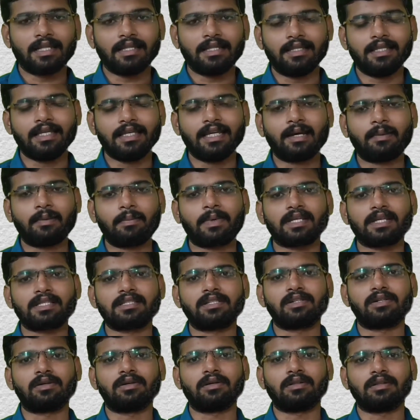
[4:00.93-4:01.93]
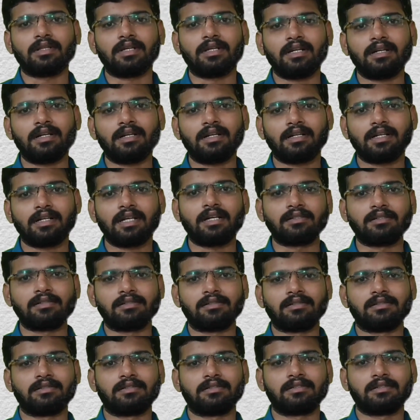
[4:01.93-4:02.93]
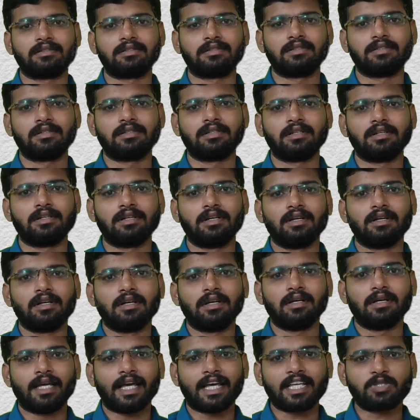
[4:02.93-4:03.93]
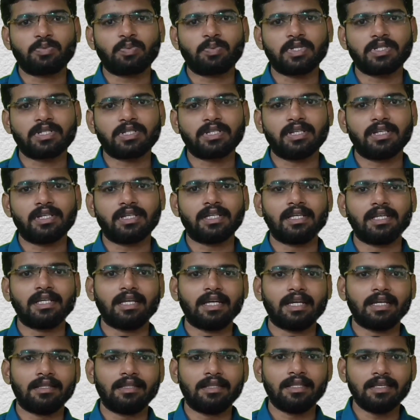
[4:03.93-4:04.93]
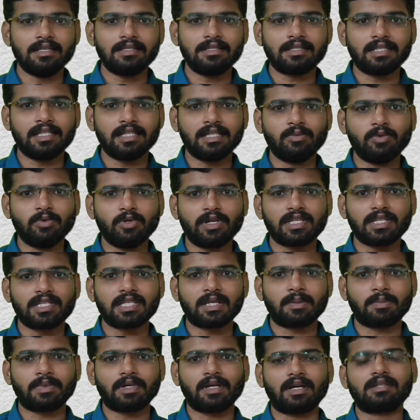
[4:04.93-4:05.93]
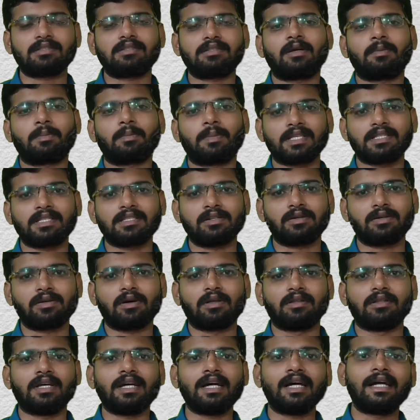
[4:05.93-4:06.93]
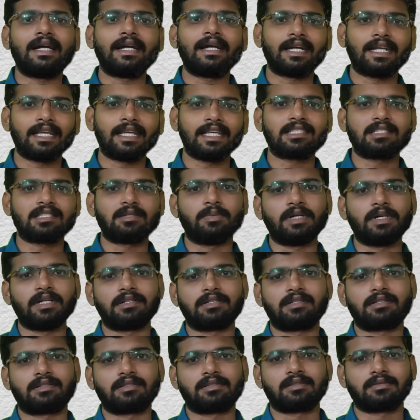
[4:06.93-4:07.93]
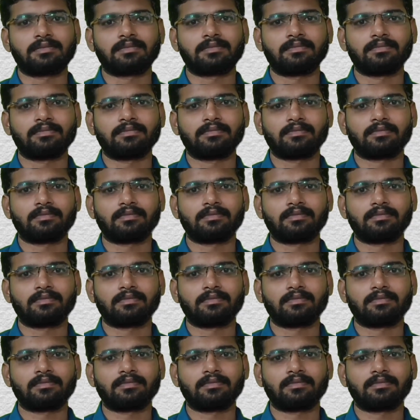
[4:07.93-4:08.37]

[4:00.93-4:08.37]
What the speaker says: They are present on the tongue. Especially these chemoreceptors are present on the taste buds.